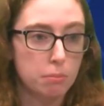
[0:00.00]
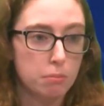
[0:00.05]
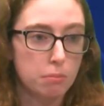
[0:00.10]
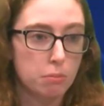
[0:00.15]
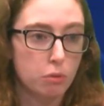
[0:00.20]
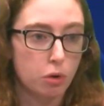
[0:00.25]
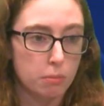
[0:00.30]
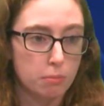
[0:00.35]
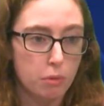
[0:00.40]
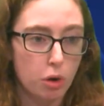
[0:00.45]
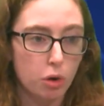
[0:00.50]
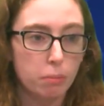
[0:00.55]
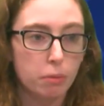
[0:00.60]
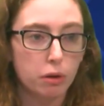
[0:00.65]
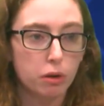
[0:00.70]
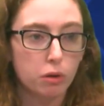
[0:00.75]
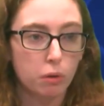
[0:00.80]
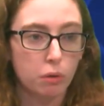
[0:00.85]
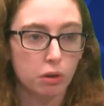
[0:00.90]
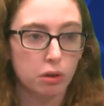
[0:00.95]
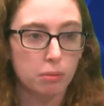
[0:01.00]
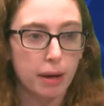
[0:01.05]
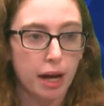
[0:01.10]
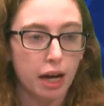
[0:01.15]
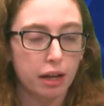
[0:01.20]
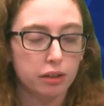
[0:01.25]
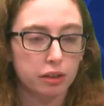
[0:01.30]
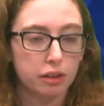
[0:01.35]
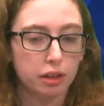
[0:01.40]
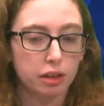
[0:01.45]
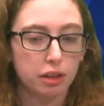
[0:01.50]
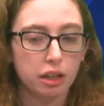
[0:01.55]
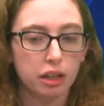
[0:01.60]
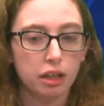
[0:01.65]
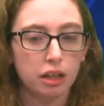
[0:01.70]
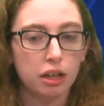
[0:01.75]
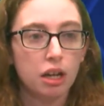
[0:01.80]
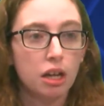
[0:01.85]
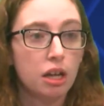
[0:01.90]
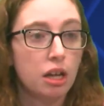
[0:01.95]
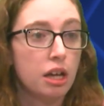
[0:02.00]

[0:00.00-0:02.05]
more mobile quarterbacks in the league.